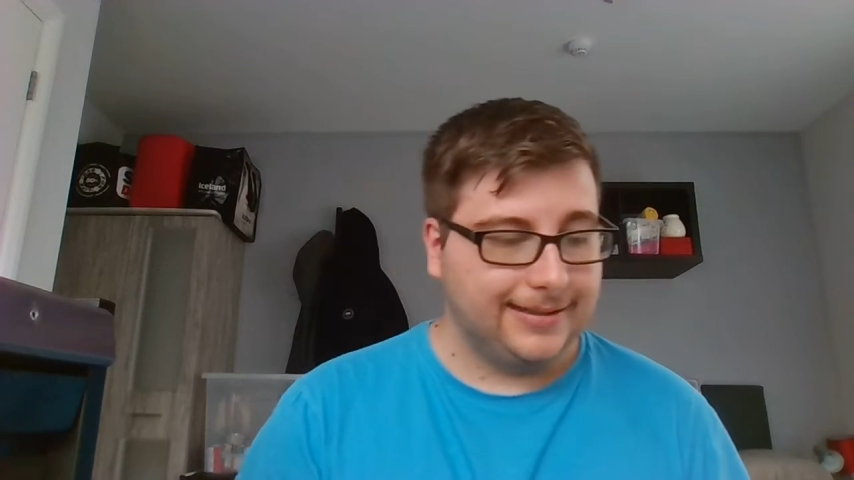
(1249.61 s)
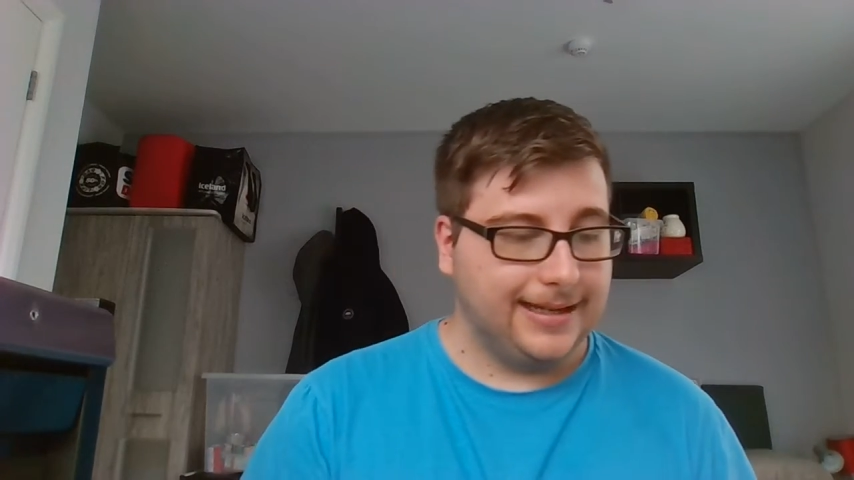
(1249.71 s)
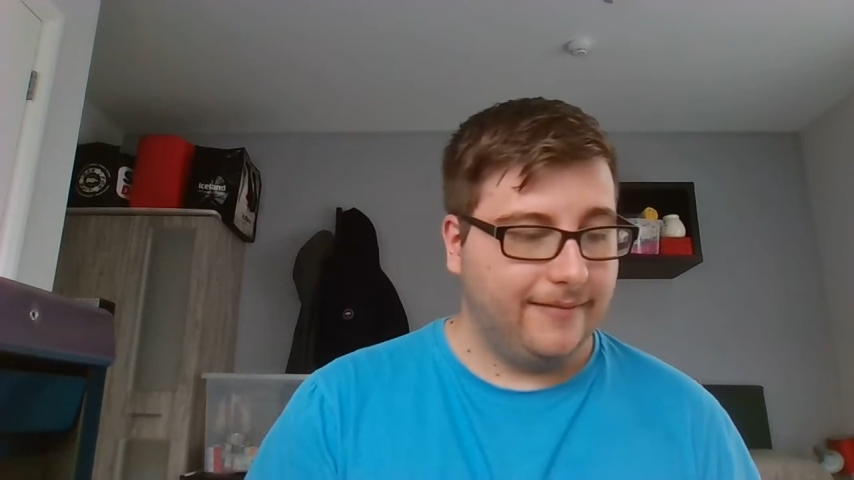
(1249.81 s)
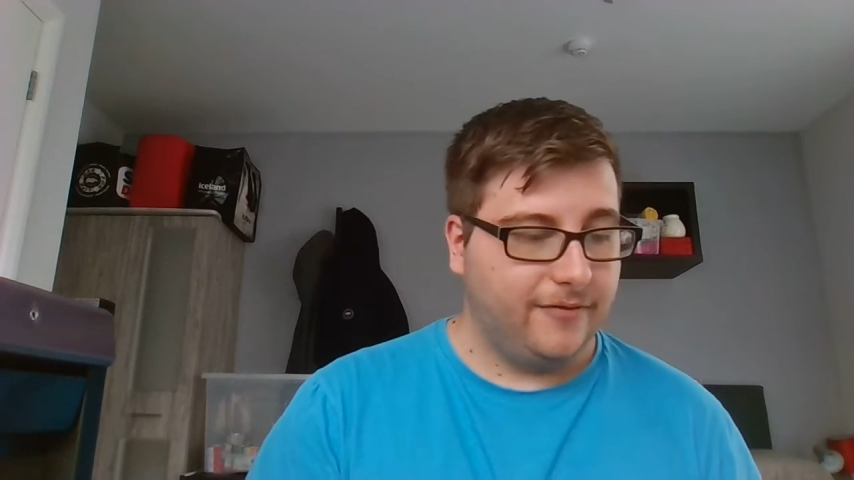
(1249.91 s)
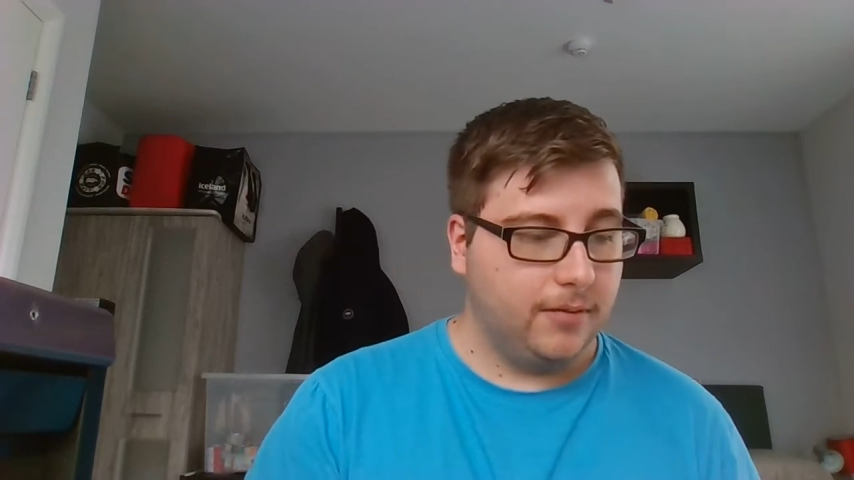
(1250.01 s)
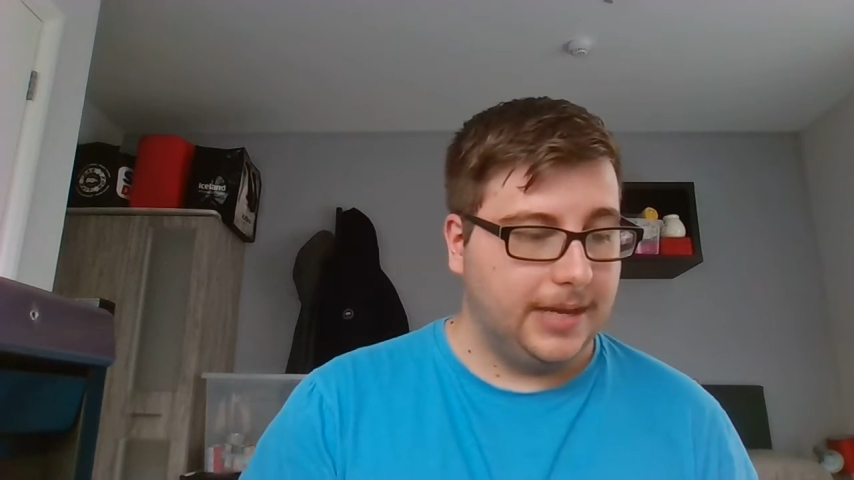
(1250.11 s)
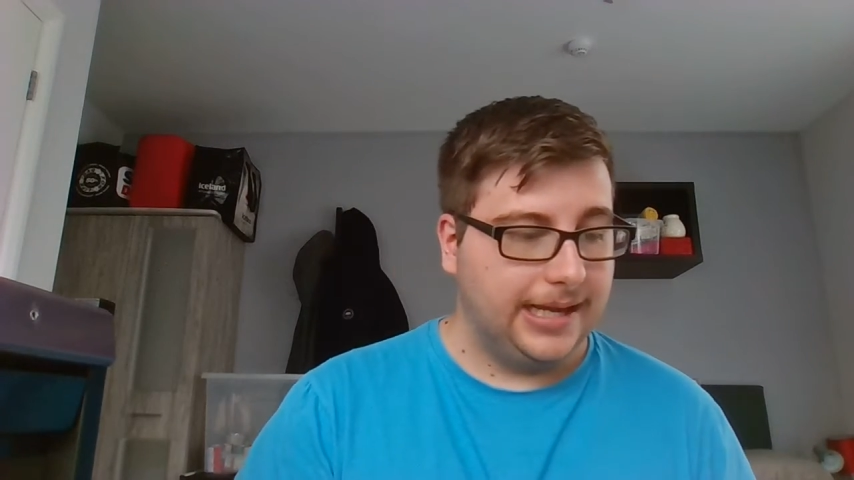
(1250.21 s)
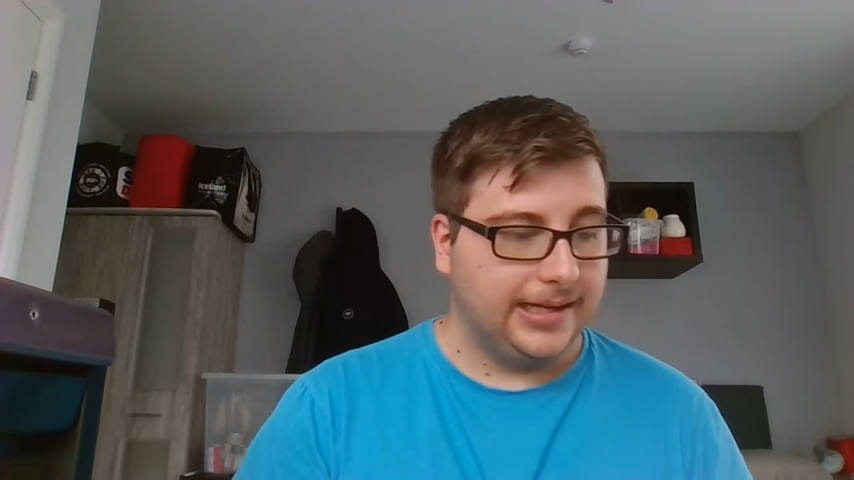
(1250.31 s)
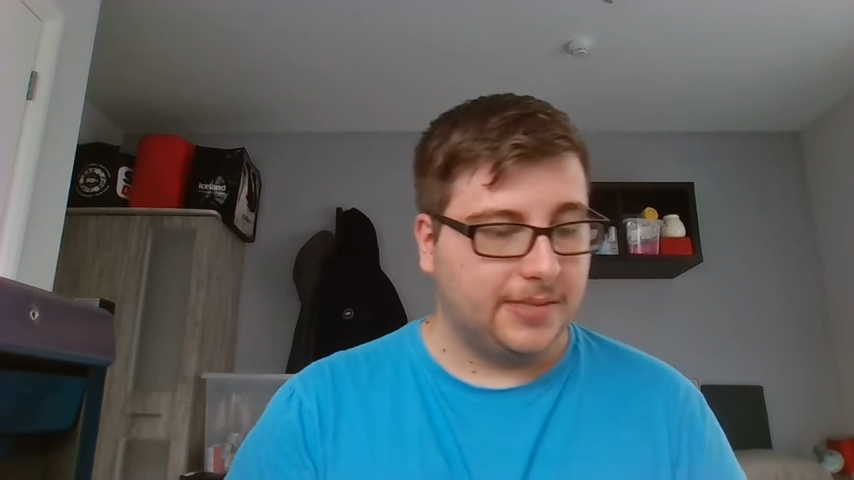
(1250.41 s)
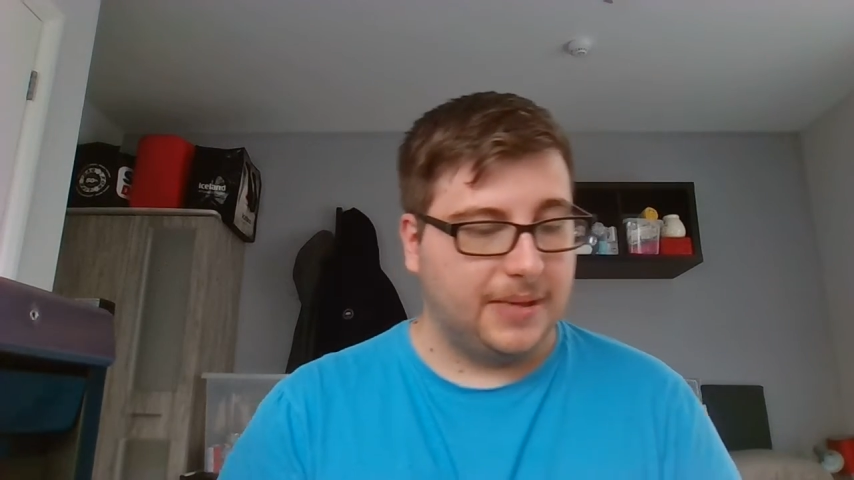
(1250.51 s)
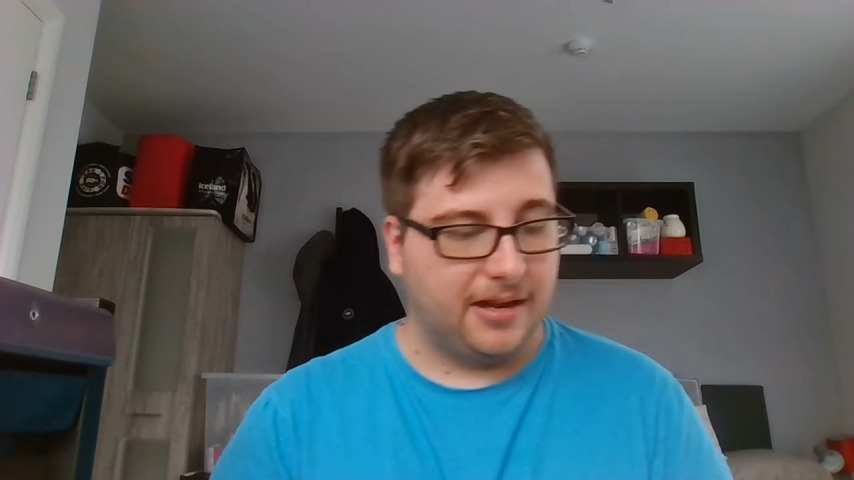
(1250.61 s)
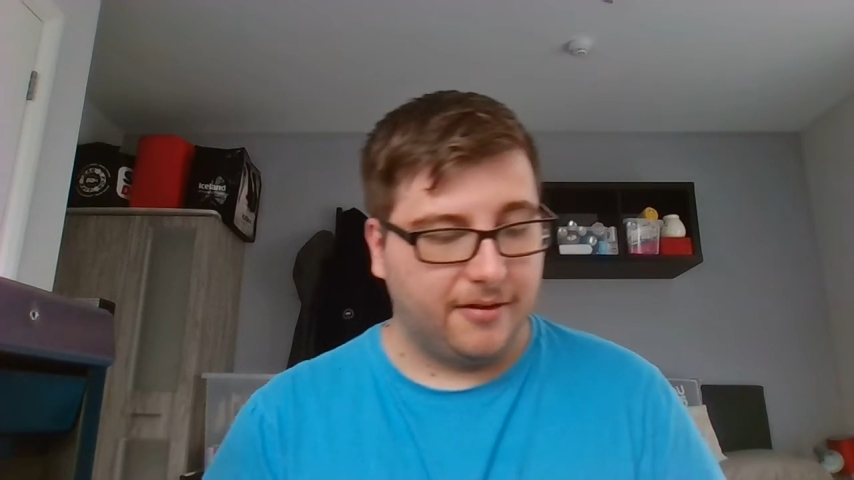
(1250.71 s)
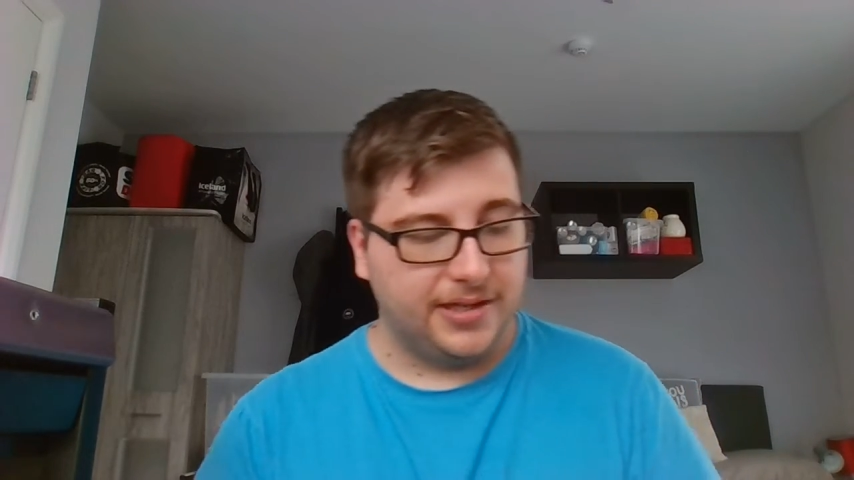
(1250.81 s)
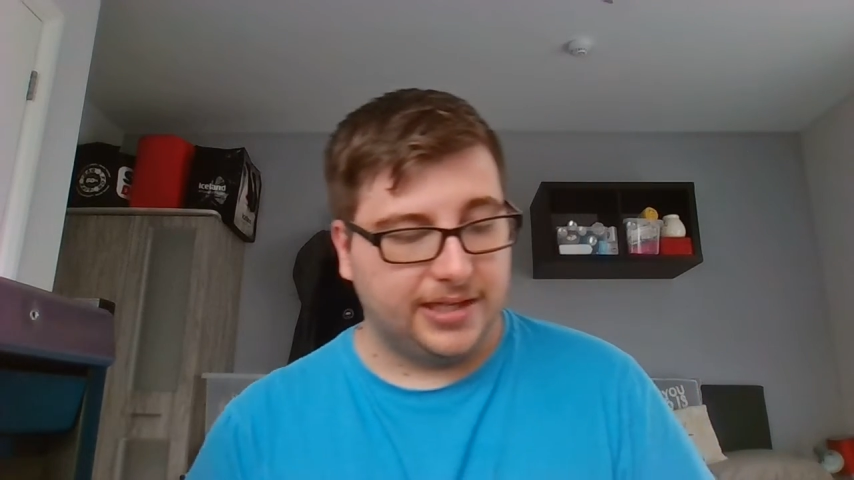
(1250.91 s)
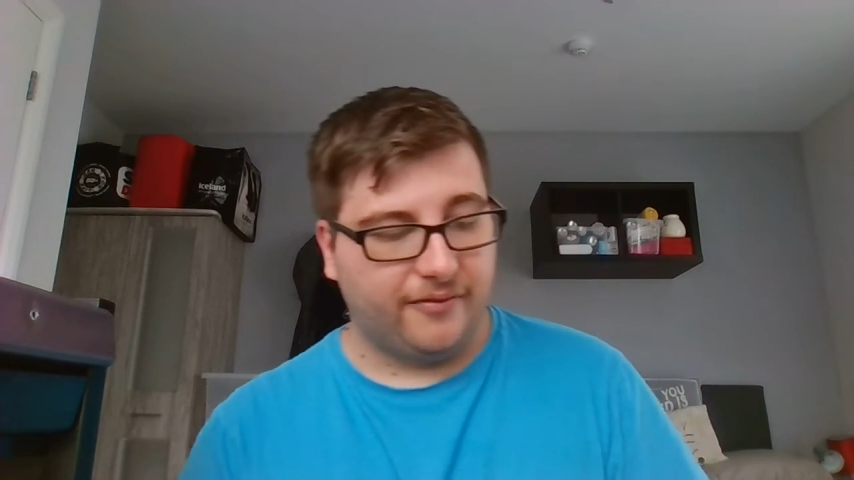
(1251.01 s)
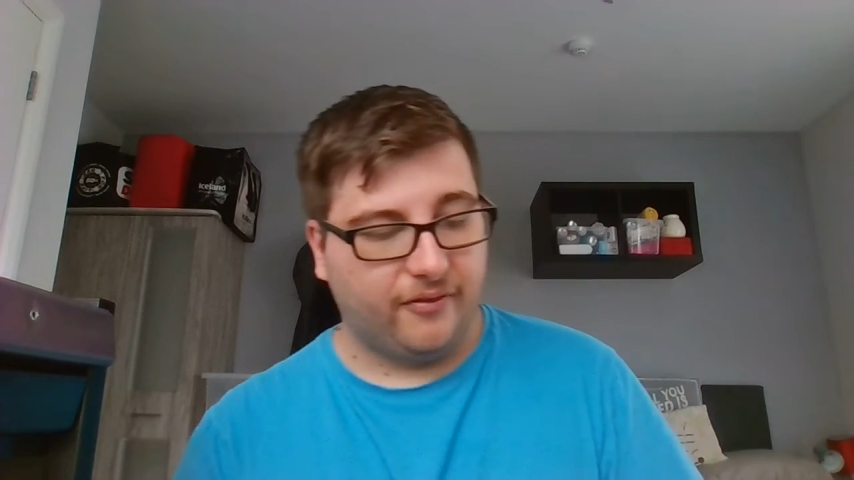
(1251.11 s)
to give them experience